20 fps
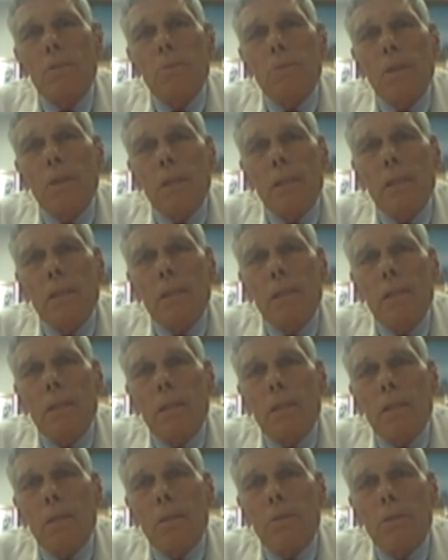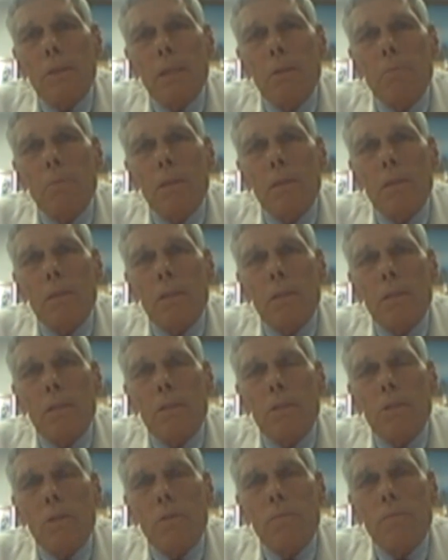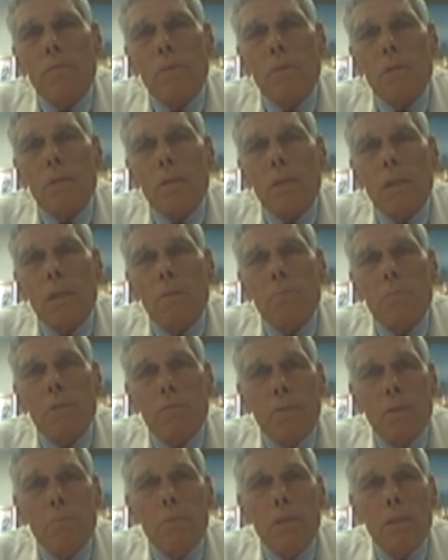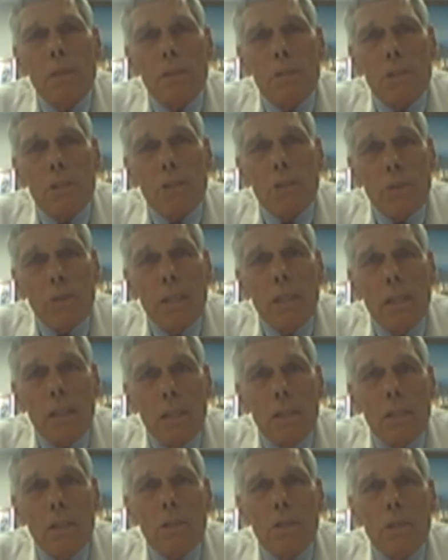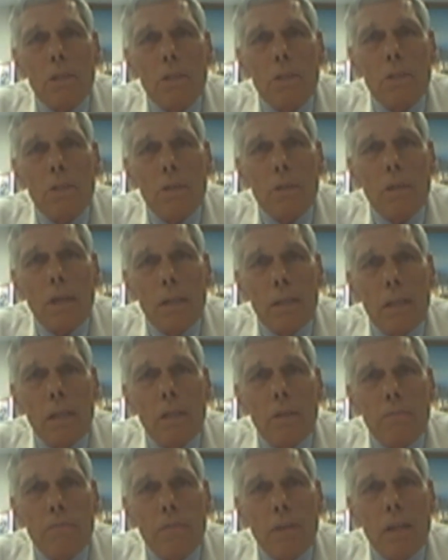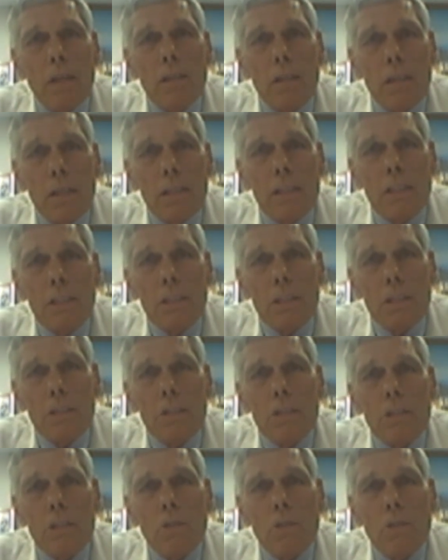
really the treatment and so forth comes from the screenings to identify the lesions.